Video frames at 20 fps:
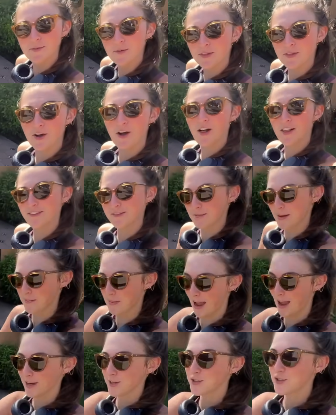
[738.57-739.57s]
with all of my
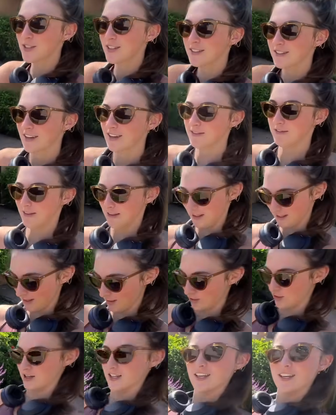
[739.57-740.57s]
packages. I feel like I
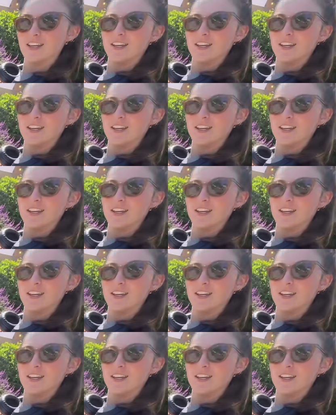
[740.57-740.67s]
look